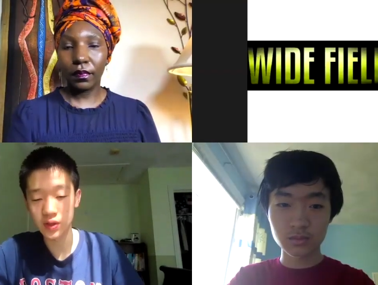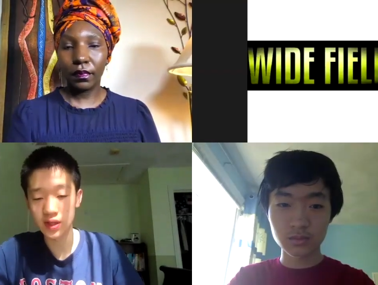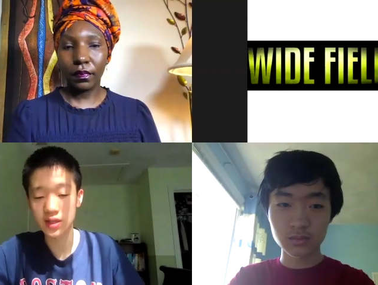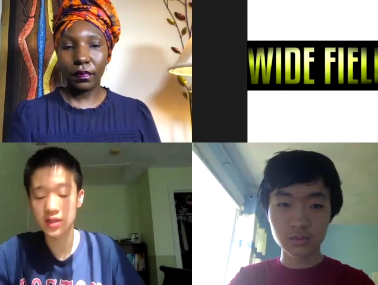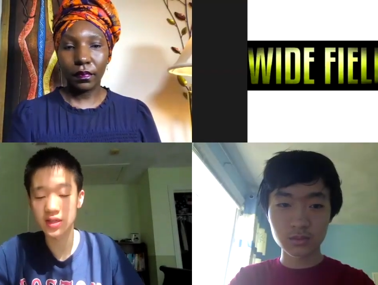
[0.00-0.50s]

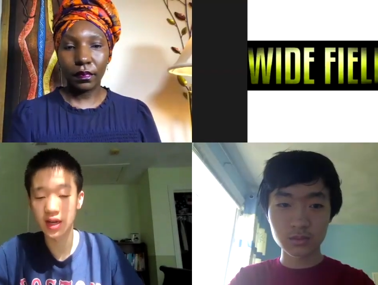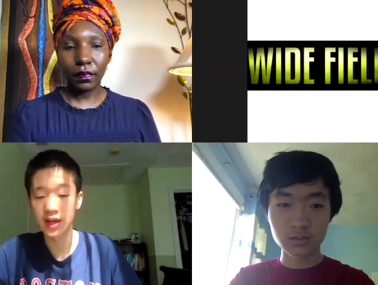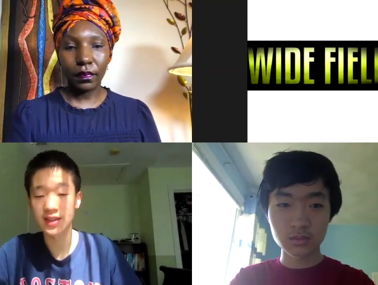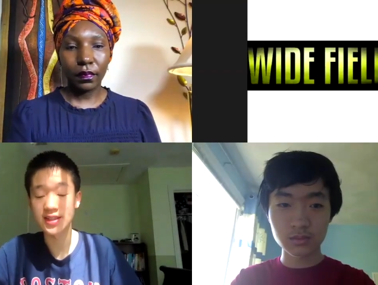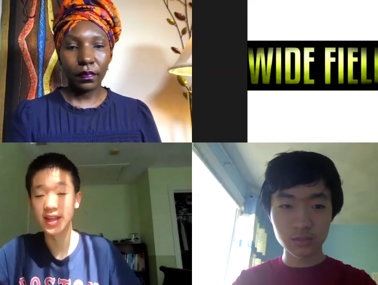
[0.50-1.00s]
Speaker 1: this, uh,
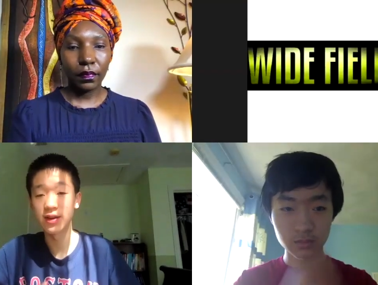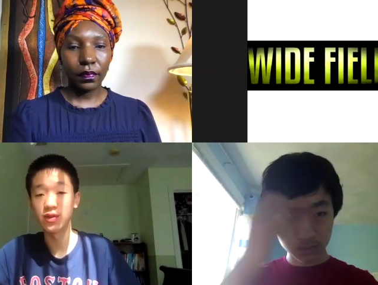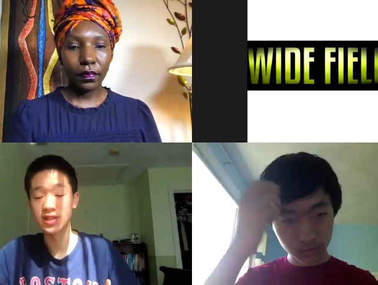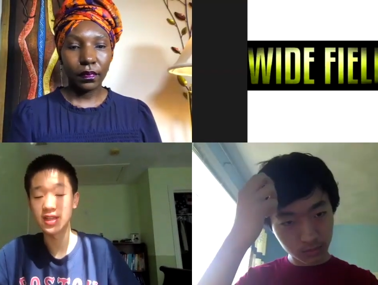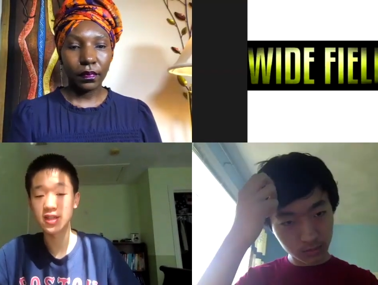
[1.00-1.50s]
this leveled
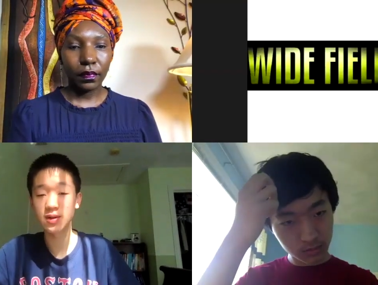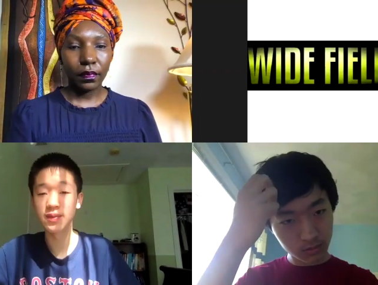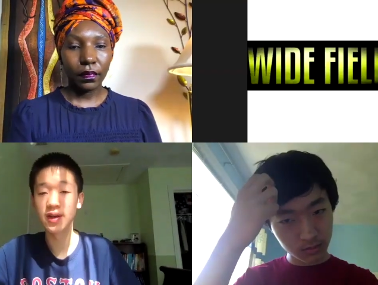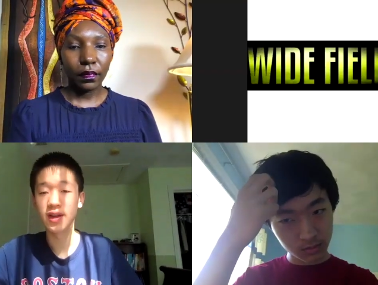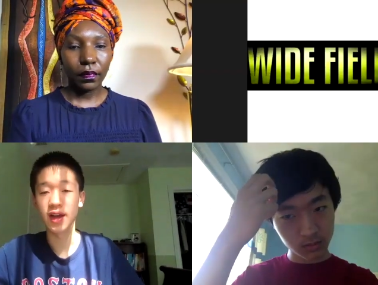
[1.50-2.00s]
system,
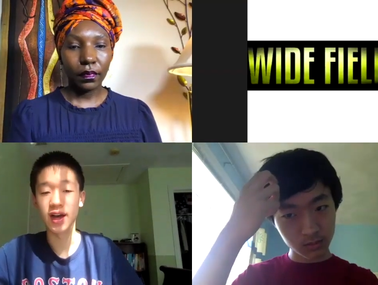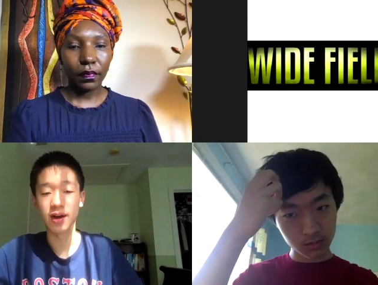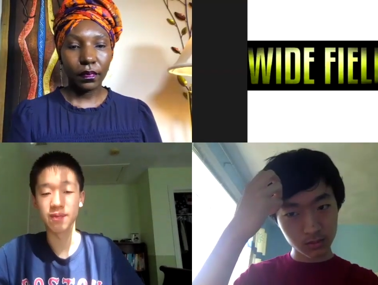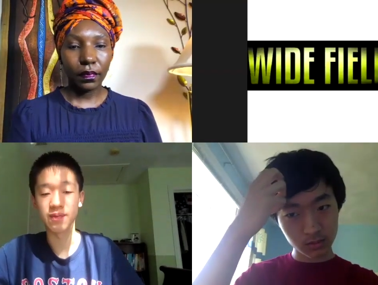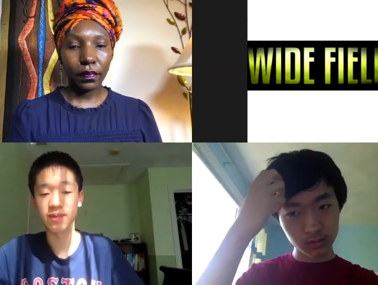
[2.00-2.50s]

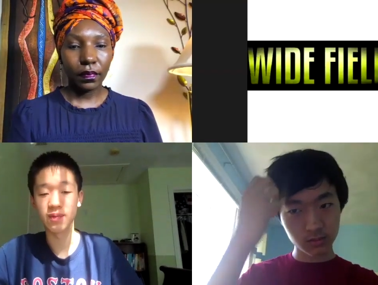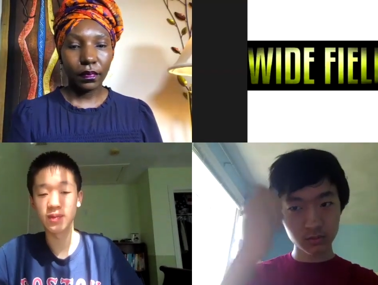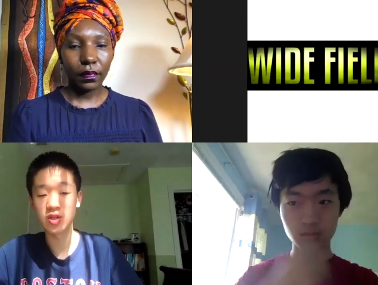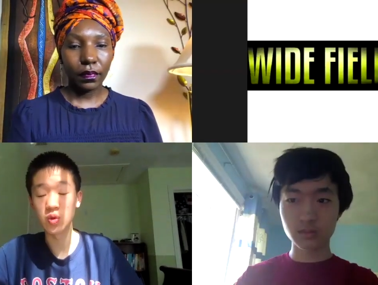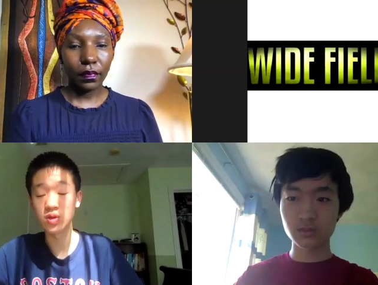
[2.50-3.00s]
um,
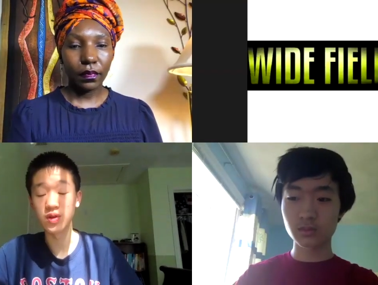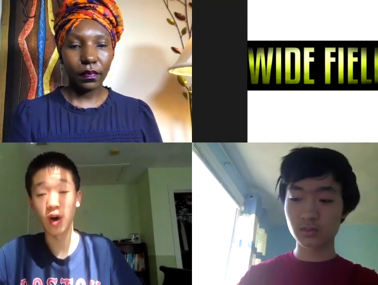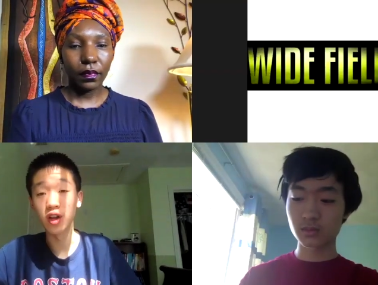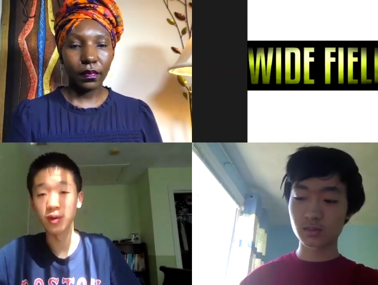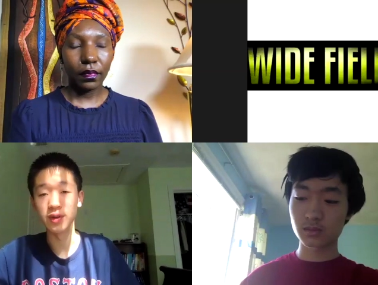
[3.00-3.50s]
students of
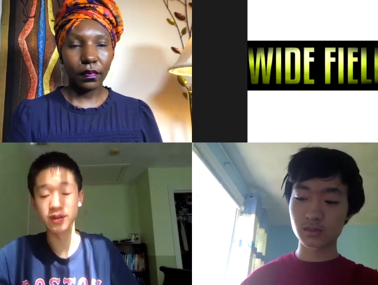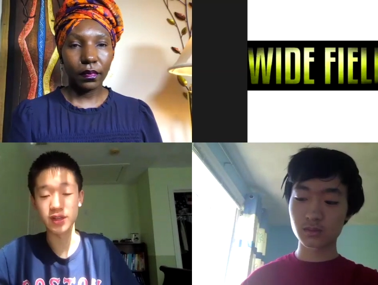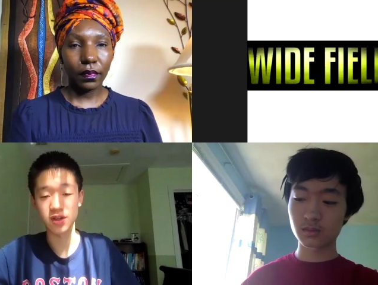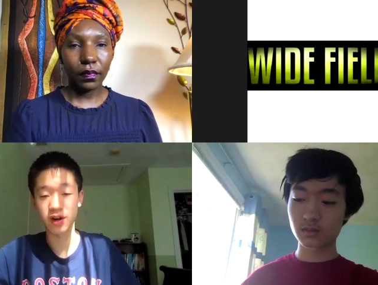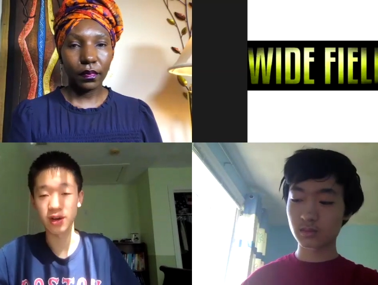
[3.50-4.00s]
all abilities
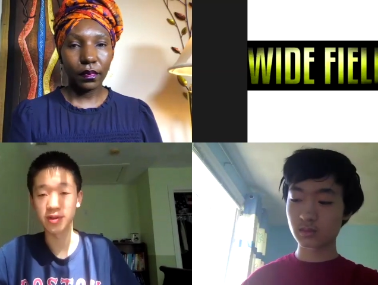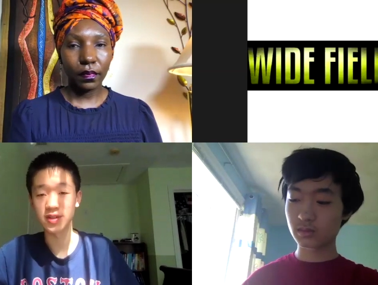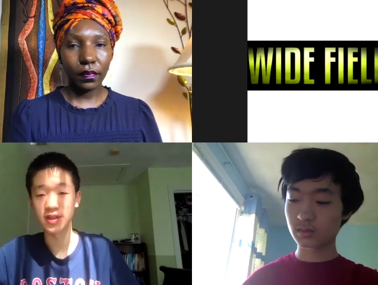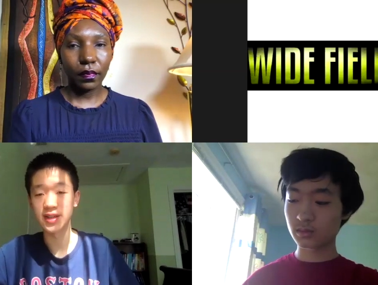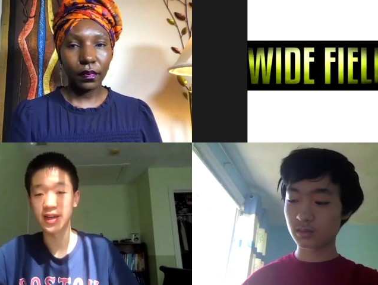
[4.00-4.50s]
are able
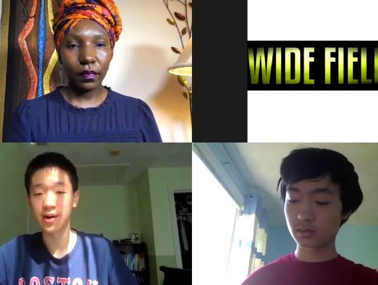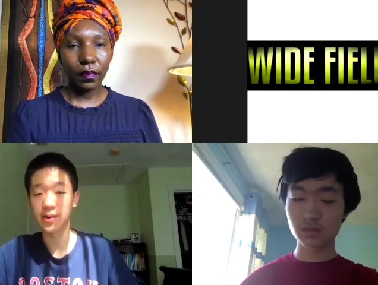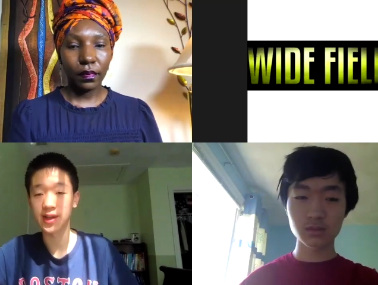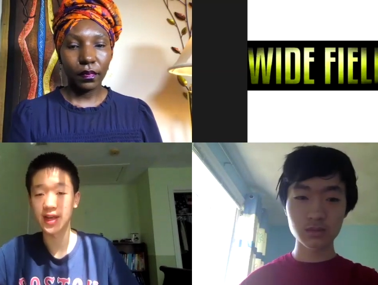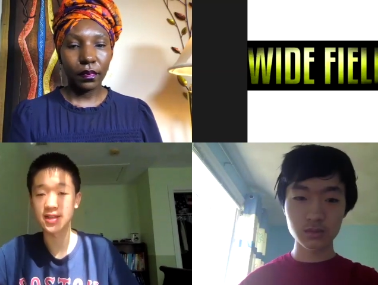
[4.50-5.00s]
to take our
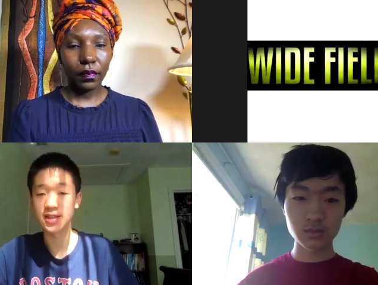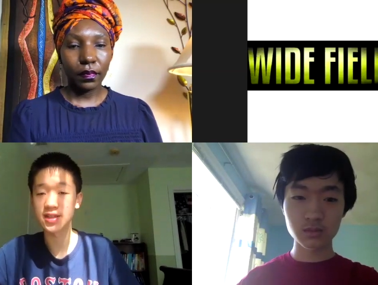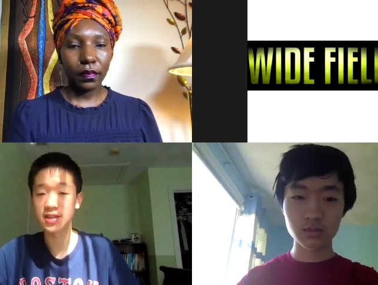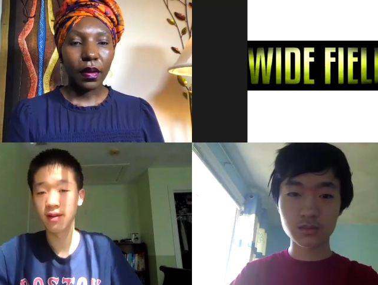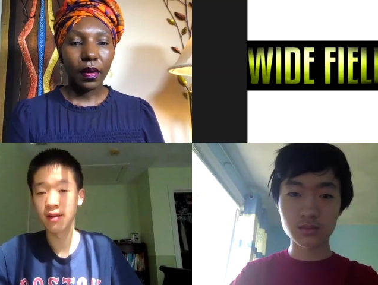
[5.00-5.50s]

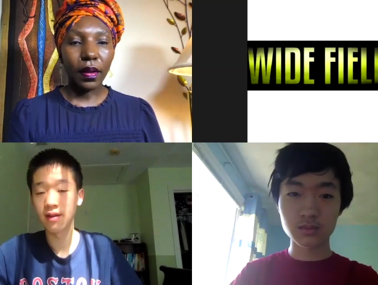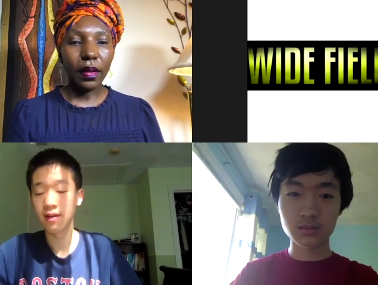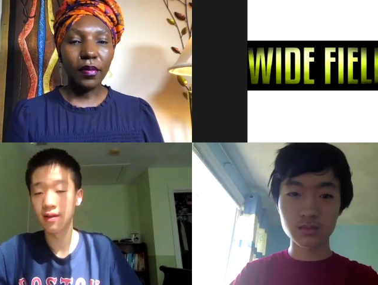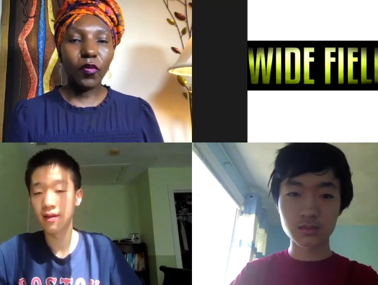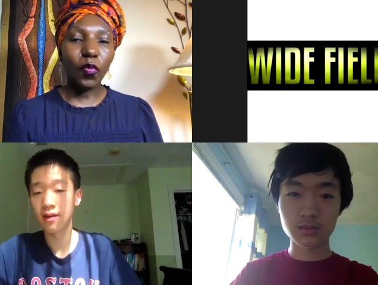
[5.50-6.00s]
classes.
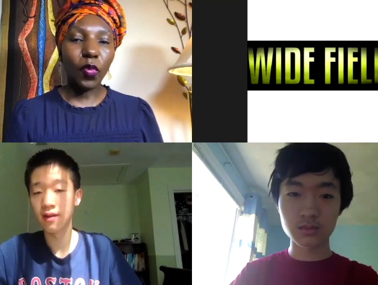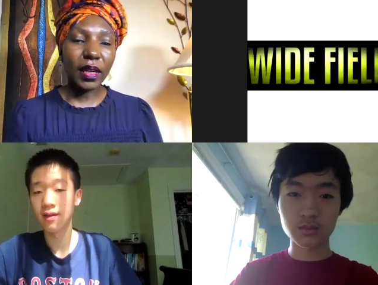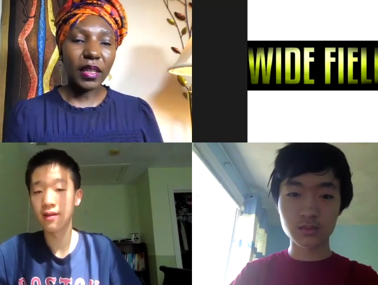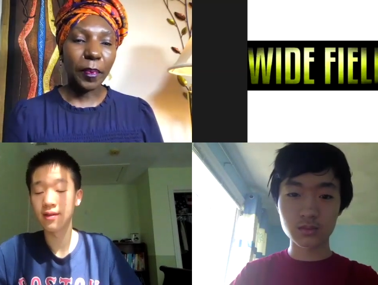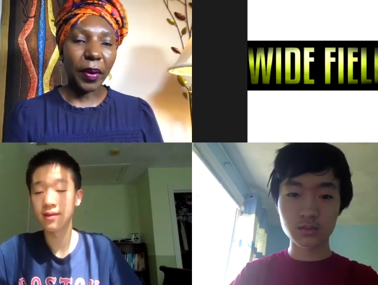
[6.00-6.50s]
Speaker 2: And what
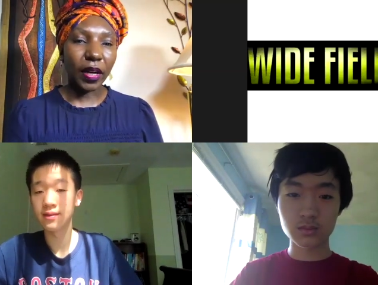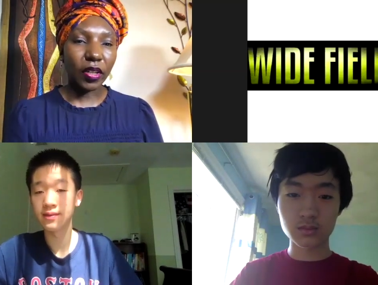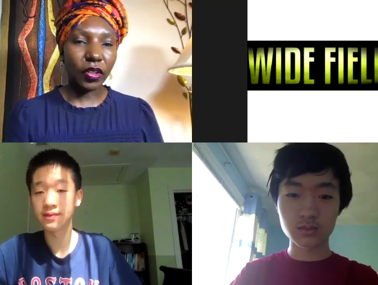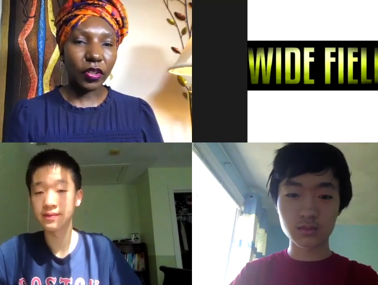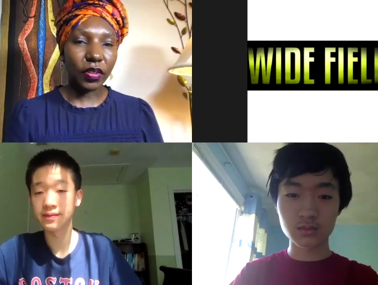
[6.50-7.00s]
inspired you
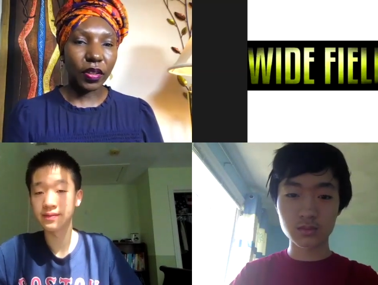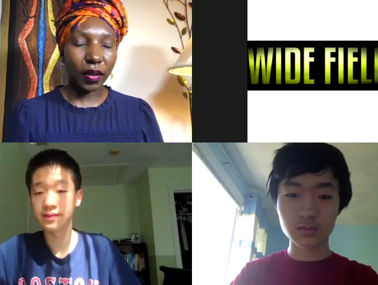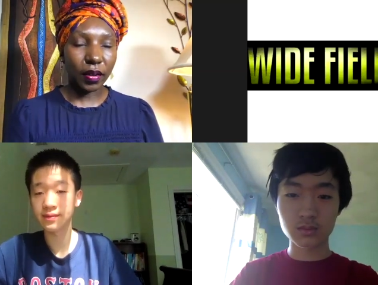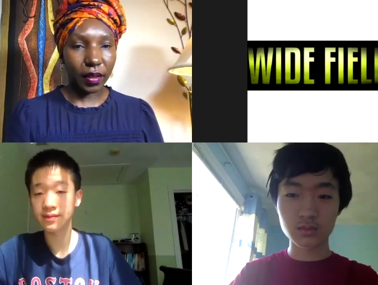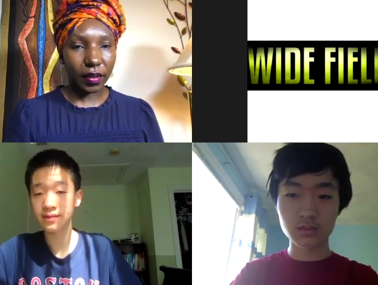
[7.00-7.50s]
to start
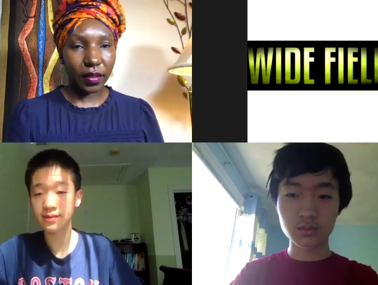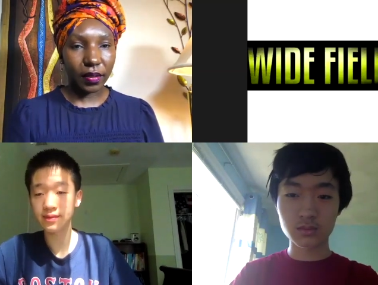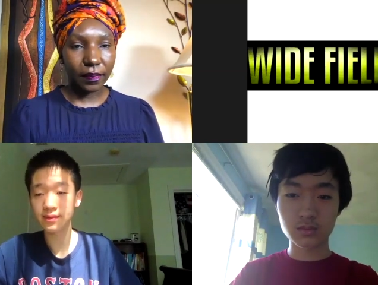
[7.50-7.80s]
this?